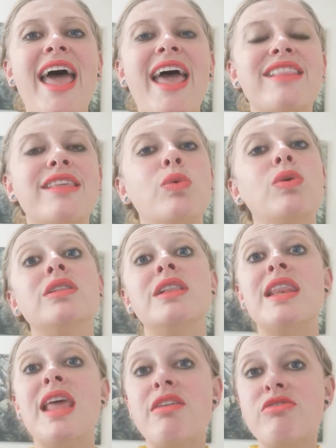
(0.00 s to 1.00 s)
and they will
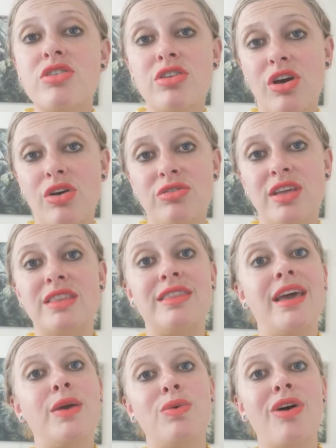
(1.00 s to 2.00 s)
never know that
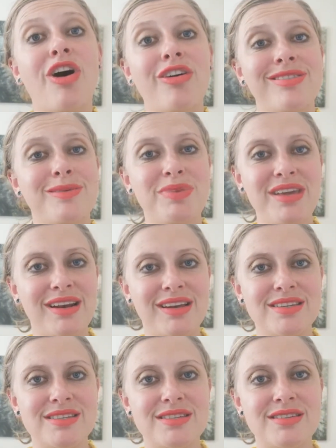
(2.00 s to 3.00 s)
they were on the B
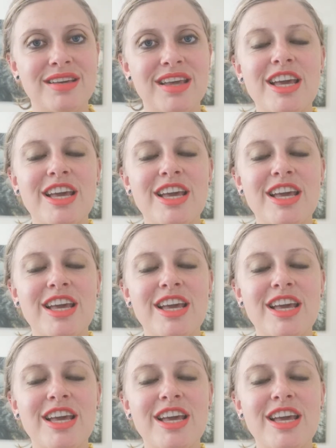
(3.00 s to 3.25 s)
list.